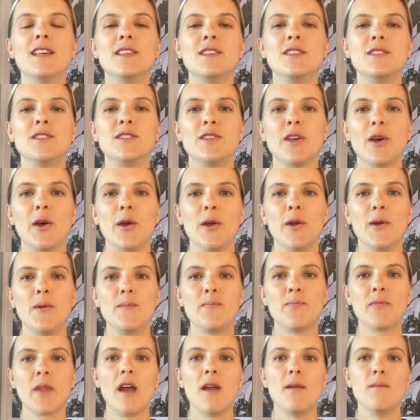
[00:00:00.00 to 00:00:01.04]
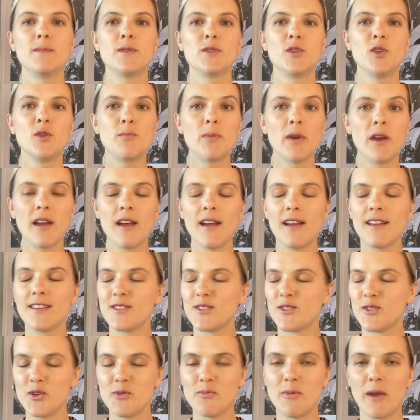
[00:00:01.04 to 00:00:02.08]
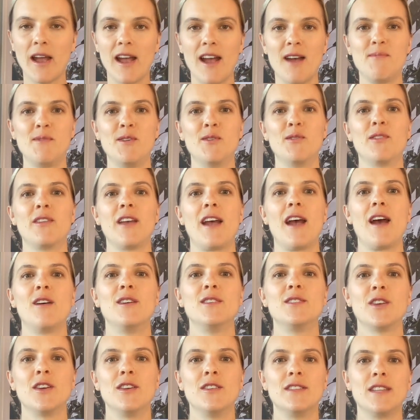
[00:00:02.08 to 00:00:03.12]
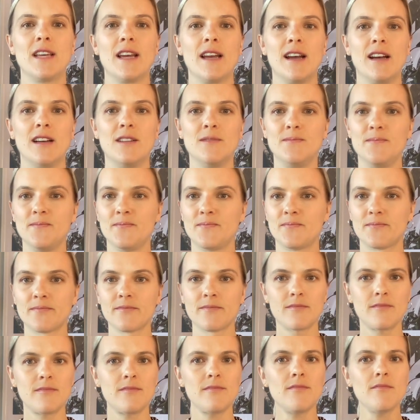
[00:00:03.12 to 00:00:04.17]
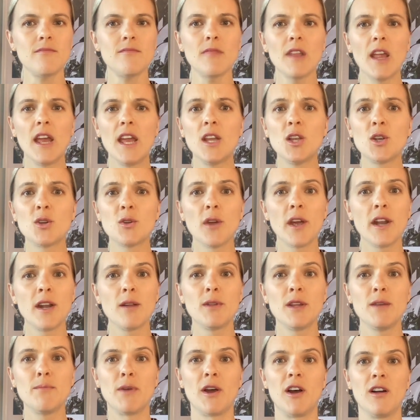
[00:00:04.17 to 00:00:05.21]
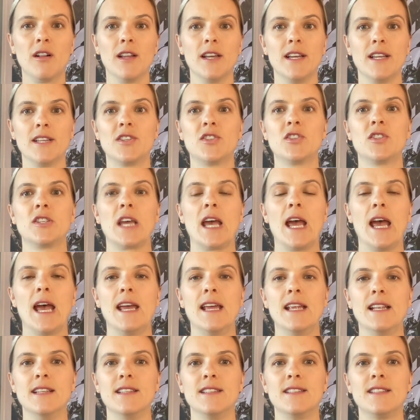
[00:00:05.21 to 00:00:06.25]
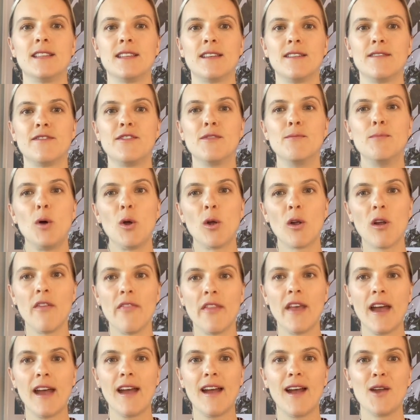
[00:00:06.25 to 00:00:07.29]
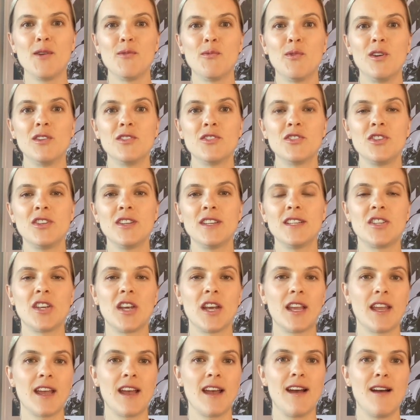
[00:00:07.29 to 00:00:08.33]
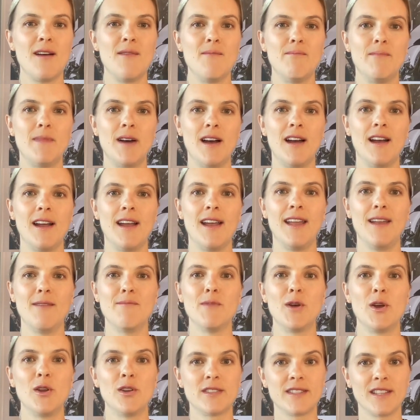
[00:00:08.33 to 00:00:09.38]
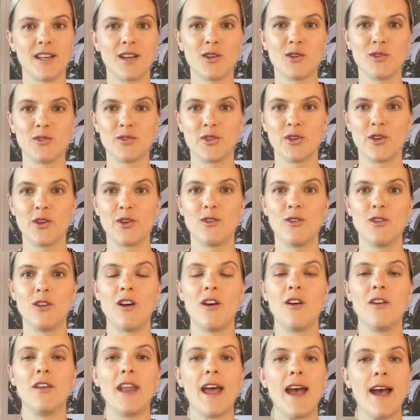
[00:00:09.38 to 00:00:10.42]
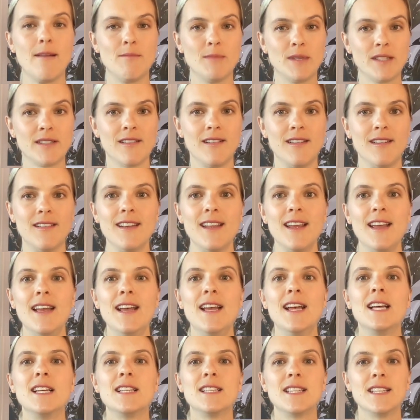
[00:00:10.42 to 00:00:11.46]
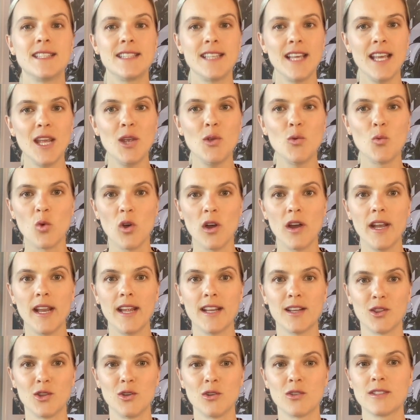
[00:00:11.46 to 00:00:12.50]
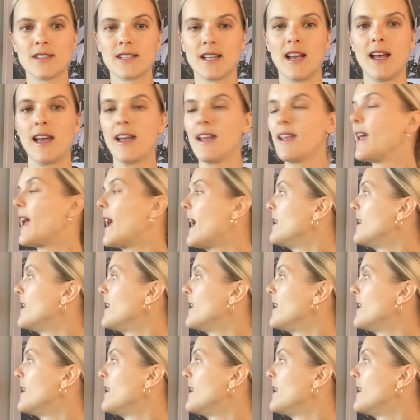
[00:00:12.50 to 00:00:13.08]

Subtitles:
So I'm super, super happy with how it turned out. Incredibly polished. And for more on that, I want you to check out my motorcycle journal on Amazon to see what it looks like.